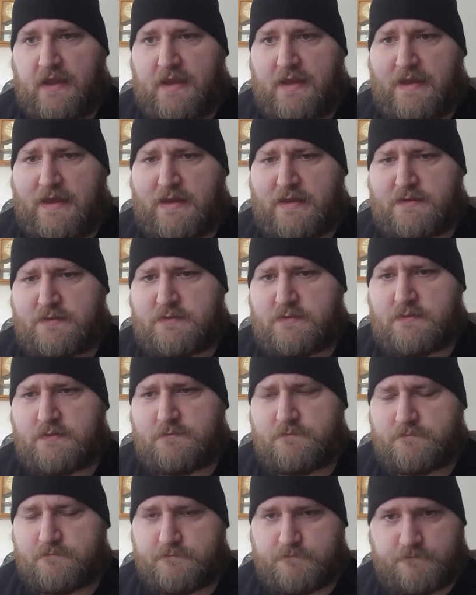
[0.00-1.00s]
And
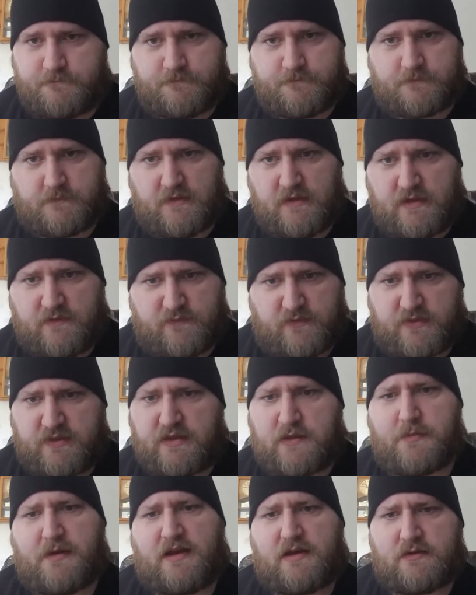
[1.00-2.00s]
if you
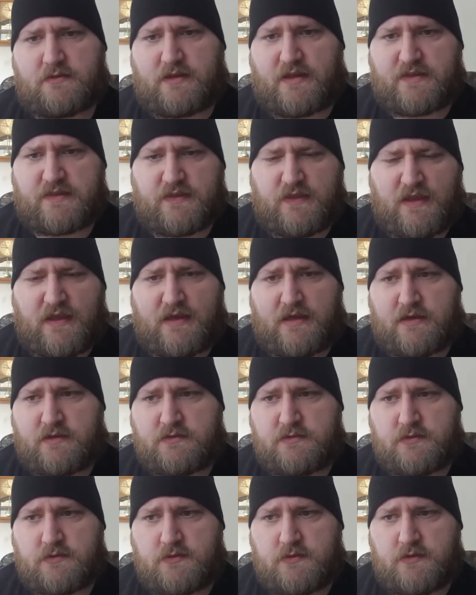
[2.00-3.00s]
think about it like that,